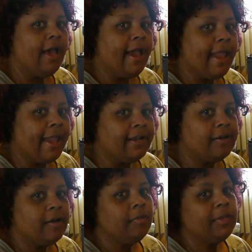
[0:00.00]
and
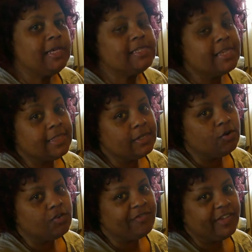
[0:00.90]
please hit the
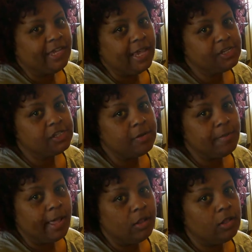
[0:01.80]
notification
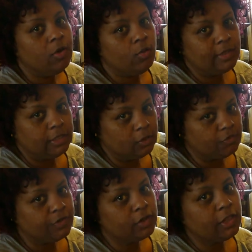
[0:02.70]
bell with a little
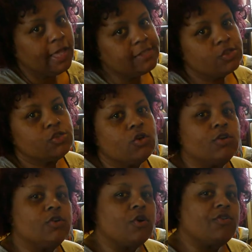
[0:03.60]
fertilizer so
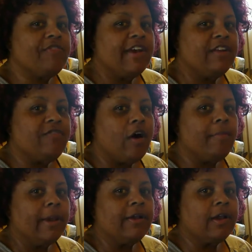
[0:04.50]
you're notified of all
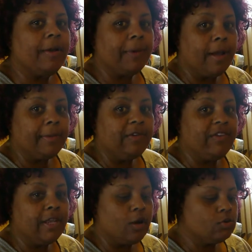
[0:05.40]
my upcoming
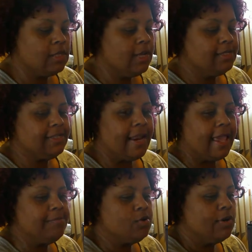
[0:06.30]
videos. Today
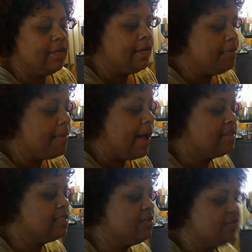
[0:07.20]
I'm doing an
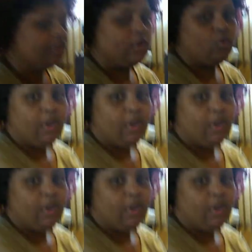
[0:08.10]
unboxing for you,